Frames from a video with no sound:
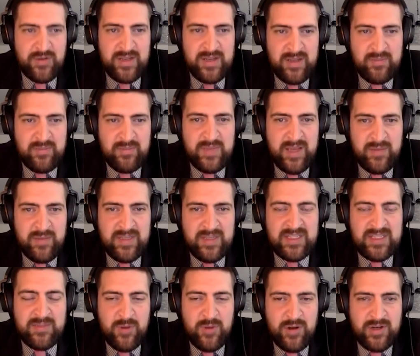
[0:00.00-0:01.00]
end up becoming
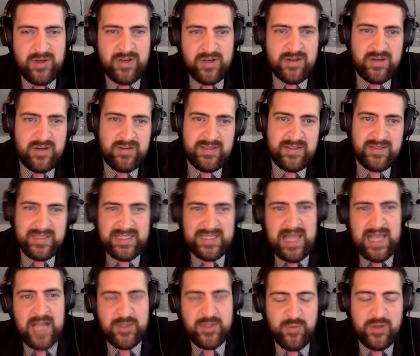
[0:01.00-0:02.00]
smarter
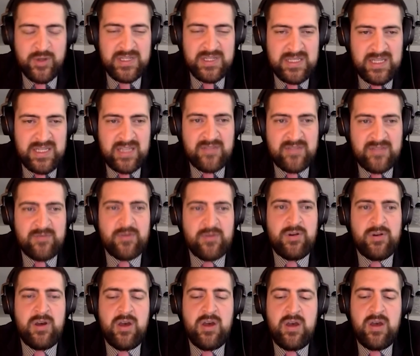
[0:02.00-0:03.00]
/ more successful,